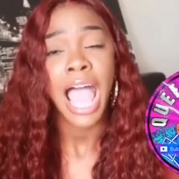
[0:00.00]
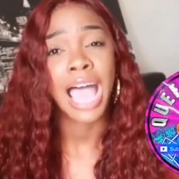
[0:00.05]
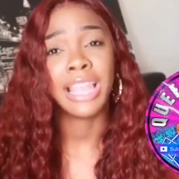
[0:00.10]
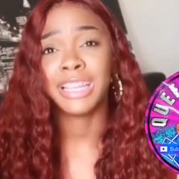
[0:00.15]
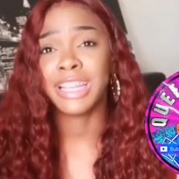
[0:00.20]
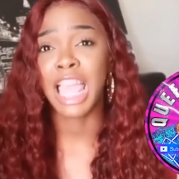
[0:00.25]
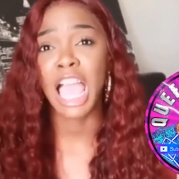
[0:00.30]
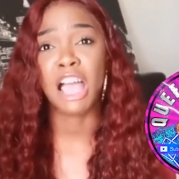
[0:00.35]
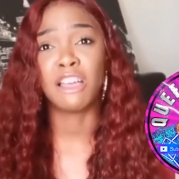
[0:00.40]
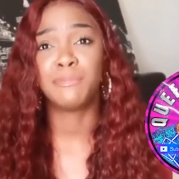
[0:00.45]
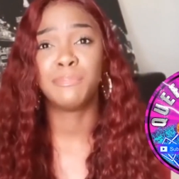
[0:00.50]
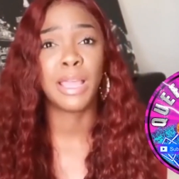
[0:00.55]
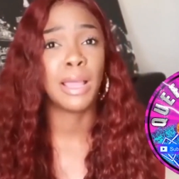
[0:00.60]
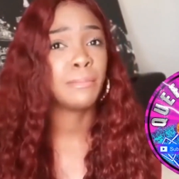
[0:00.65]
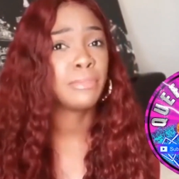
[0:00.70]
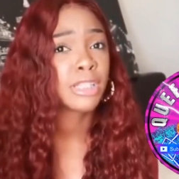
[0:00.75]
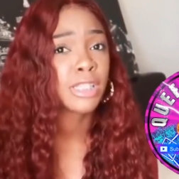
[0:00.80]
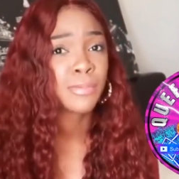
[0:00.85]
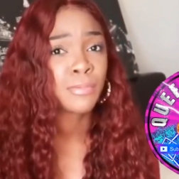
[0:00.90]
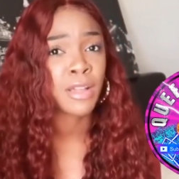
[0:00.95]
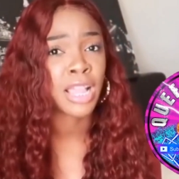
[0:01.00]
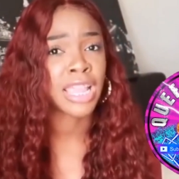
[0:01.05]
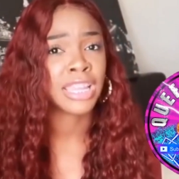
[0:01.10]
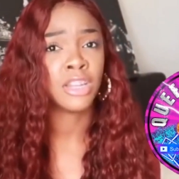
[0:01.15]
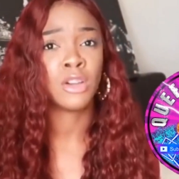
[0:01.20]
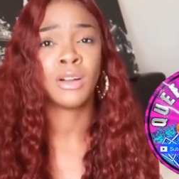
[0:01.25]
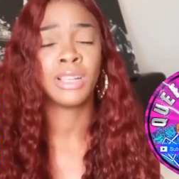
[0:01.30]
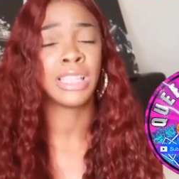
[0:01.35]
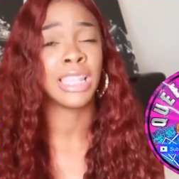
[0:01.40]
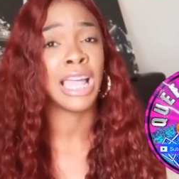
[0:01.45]
I didn't have pepper
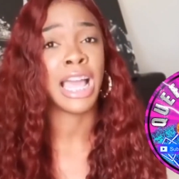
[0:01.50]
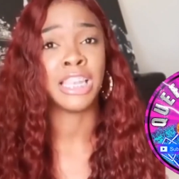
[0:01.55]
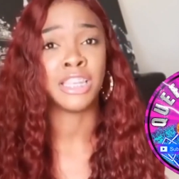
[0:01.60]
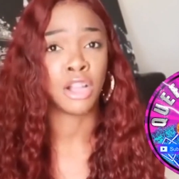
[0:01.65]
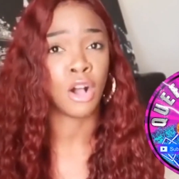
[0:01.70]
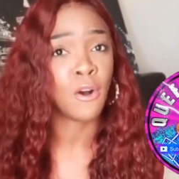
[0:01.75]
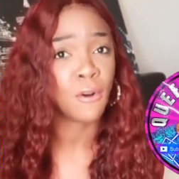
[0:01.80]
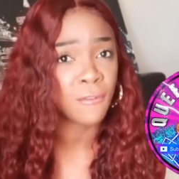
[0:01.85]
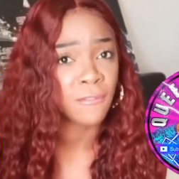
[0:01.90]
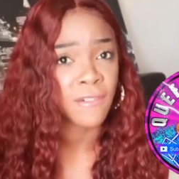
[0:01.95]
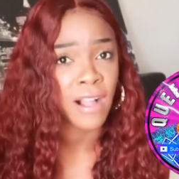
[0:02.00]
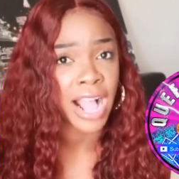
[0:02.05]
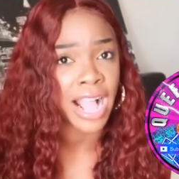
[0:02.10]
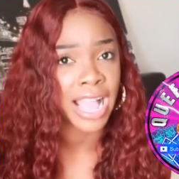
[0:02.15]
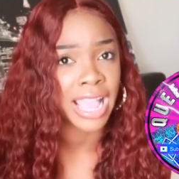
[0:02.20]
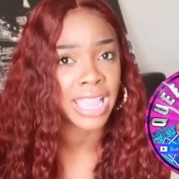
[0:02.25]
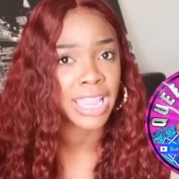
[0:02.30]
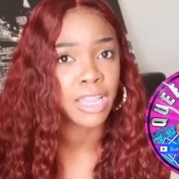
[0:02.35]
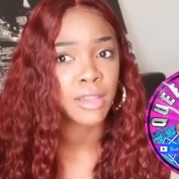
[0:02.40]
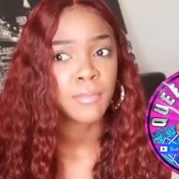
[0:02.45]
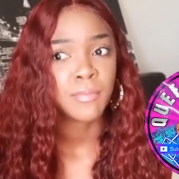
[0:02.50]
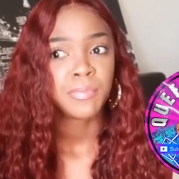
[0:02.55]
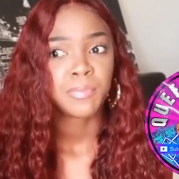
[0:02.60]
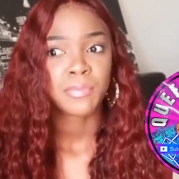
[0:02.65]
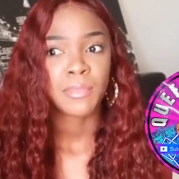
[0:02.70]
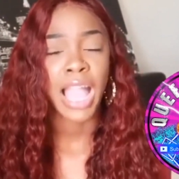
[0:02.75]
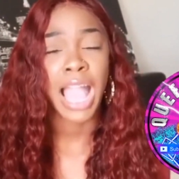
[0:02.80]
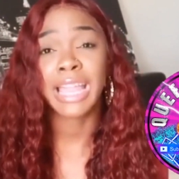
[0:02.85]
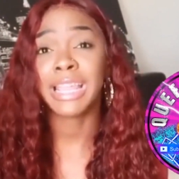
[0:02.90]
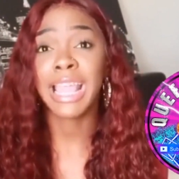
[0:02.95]
spray knowing that I don't fight.
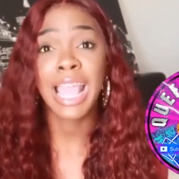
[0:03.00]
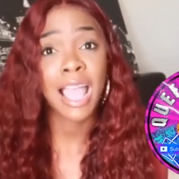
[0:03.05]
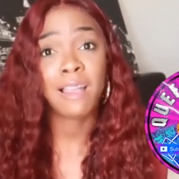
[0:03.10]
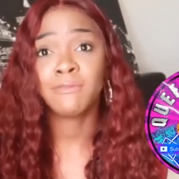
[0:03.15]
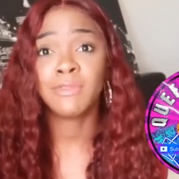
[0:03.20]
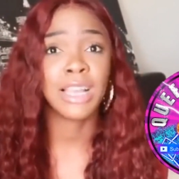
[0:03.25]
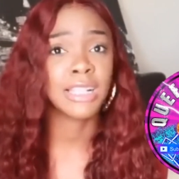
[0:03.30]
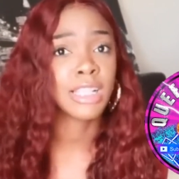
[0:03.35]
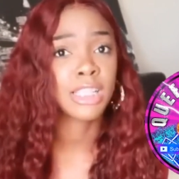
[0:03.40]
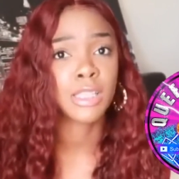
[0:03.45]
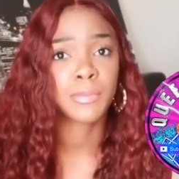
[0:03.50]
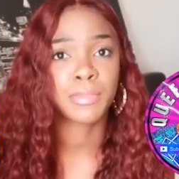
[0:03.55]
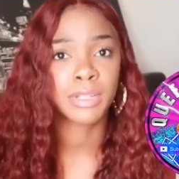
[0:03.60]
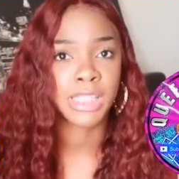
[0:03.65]
I didn't have nothing